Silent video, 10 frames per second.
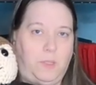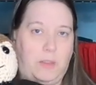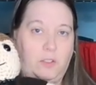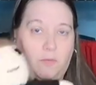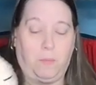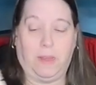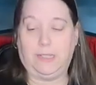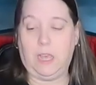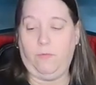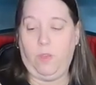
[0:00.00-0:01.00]
special for
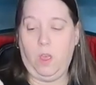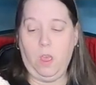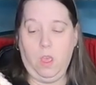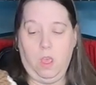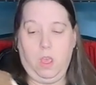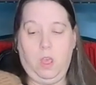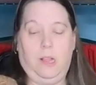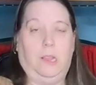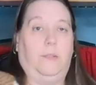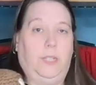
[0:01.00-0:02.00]
myself.
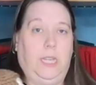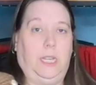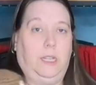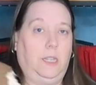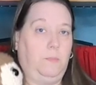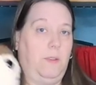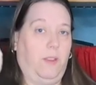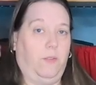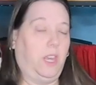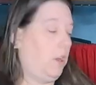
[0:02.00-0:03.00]
Love Dean. He's my
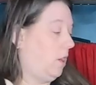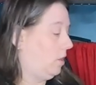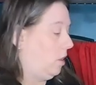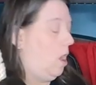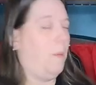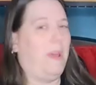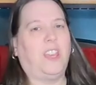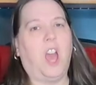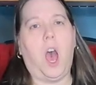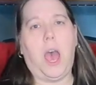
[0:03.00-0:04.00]
favorite character. Oh my
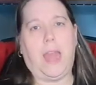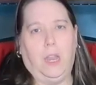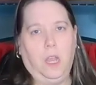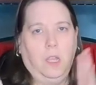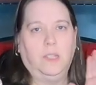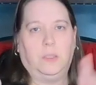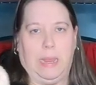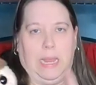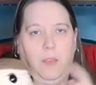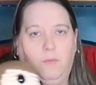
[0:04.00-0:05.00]
God.
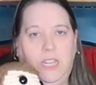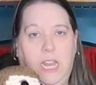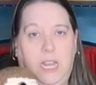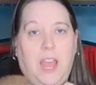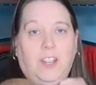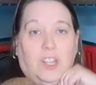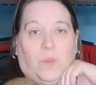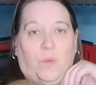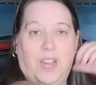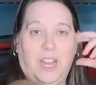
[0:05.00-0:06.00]
Speaking of Dean, I
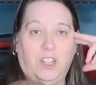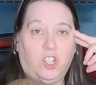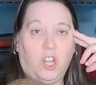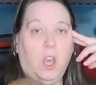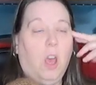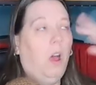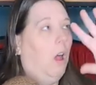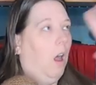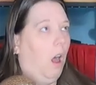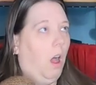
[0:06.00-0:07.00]
just finished
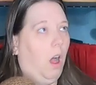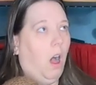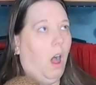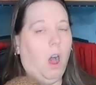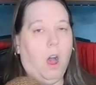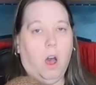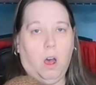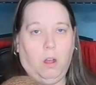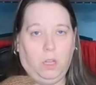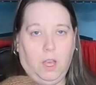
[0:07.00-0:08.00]

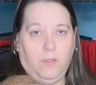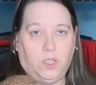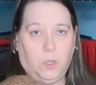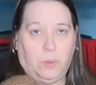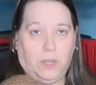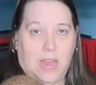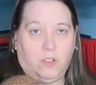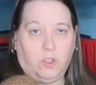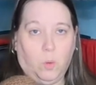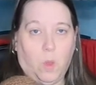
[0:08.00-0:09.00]
all of
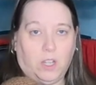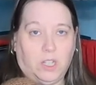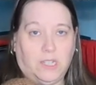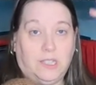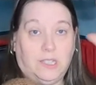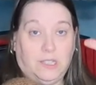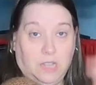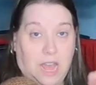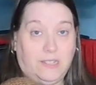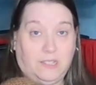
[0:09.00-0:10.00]
Supernatural. Watched the
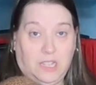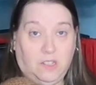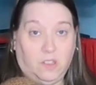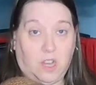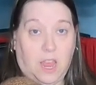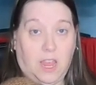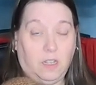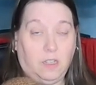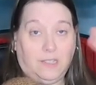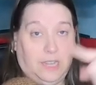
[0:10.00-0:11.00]
last season. I
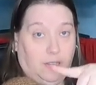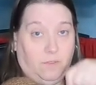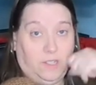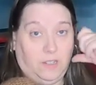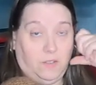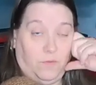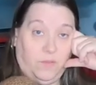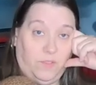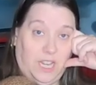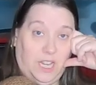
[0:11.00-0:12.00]
hadn't seen season
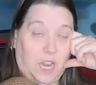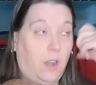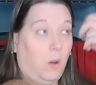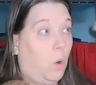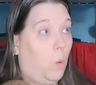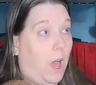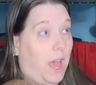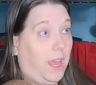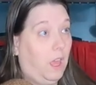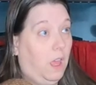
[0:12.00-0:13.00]
15. I don't know
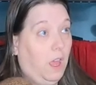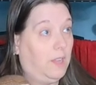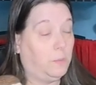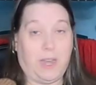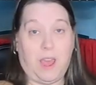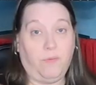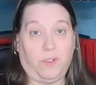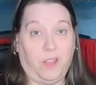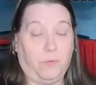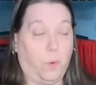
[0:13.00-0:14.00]
why. It's been out
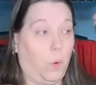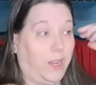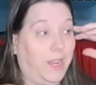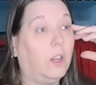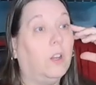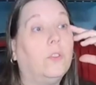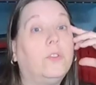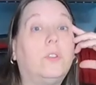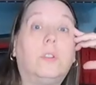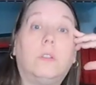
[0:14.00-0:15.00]
for like four
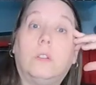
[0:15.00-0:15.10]
years.